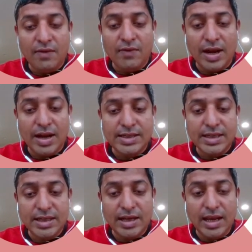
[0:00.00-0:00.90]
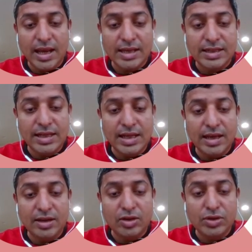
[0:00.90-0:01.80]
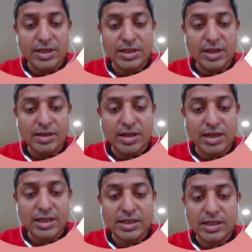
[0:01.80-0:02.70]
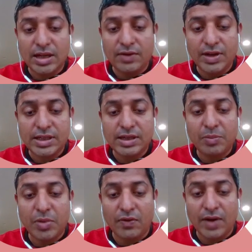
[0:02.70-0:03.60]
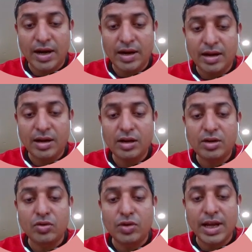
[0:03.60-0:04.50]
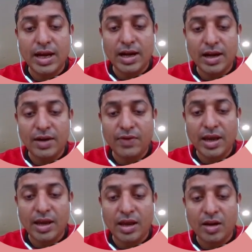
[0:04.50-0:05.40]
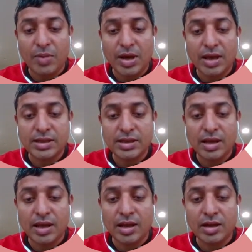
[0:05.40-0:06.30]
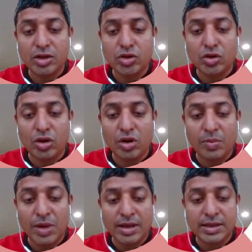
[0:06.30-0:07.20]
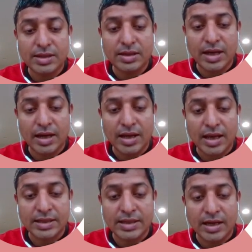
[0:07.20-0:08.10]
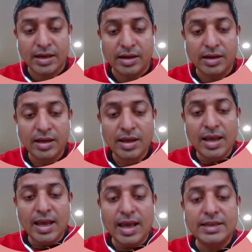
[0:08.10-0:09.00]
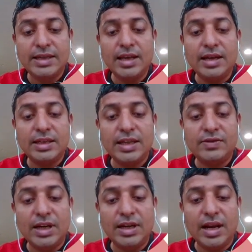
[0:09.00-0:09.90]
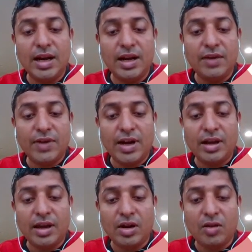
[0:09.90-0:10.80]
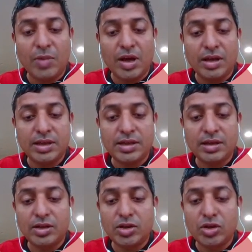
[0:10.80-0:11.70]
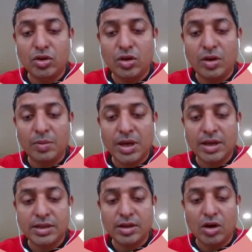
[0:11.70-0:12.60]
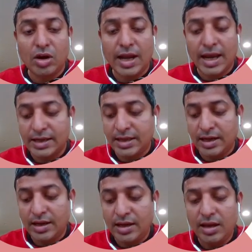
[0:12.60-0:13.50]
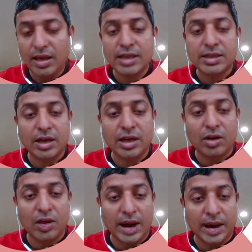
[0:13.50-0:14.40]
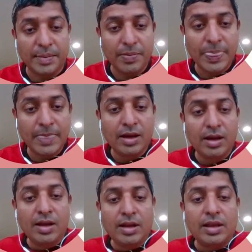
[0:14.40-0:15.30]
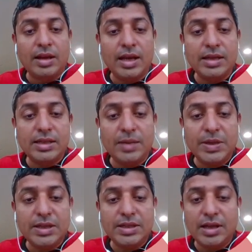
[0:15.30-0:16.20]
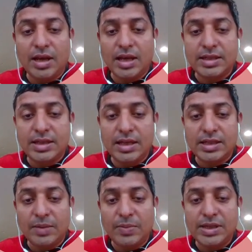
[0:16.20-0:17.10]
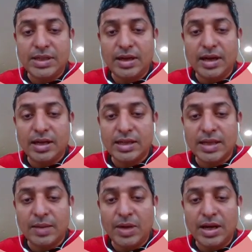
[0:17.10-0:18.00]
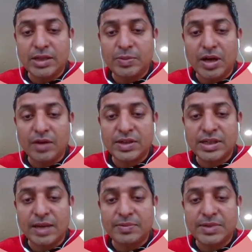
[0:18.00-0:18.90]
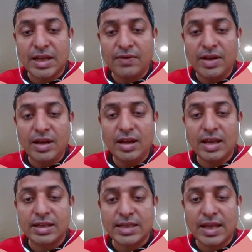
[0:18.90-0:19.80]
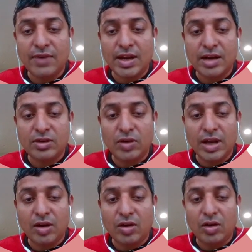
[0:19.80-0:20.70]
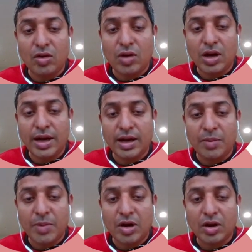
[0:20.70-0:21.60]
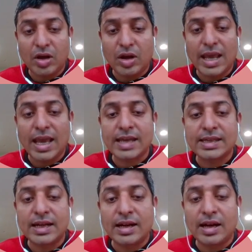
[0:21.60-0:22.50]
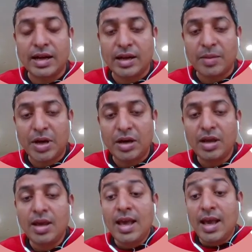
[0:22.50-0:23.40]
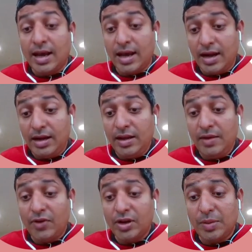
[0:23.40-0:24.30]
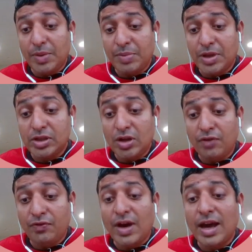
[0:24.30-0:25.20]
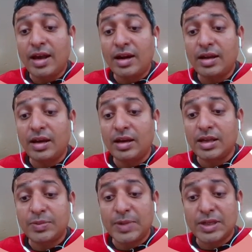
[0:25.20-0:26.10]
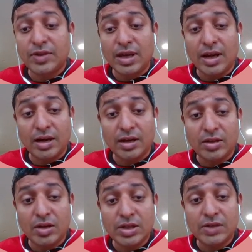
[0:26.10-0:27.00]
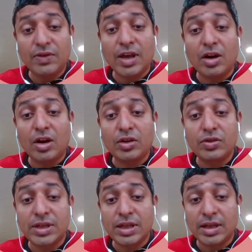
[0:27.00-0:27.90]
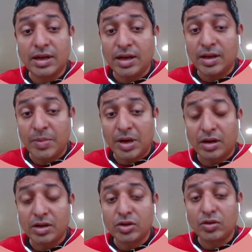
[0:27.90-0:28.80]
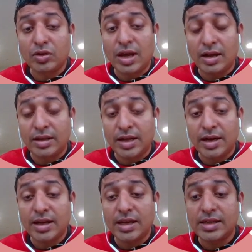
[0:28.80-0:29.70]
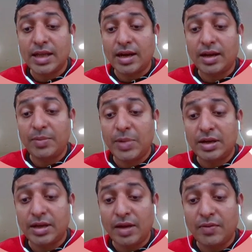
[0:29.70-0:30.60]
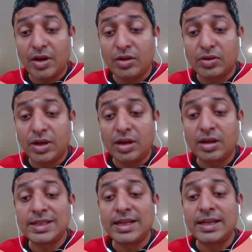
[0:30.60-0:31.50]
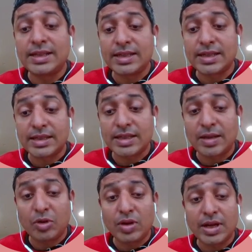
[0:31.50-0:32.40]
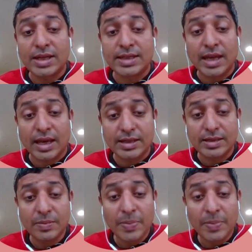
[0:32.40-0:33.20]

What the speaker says: When necessary, SDA uses the trust service provider to de-identify, anonymize, and pseudonymize data as needed. SDA receives the de-identified, anonymized, pseudonymized, or hashed data as required. The next step is the SDA submits the data assembled as part of step 7 and 7A to local data mart or external data mart. Currently, for the purpose of FHIR specific connectathons, we are not using the data mart. So the data is directly being delivered to the CDC system known as DAX.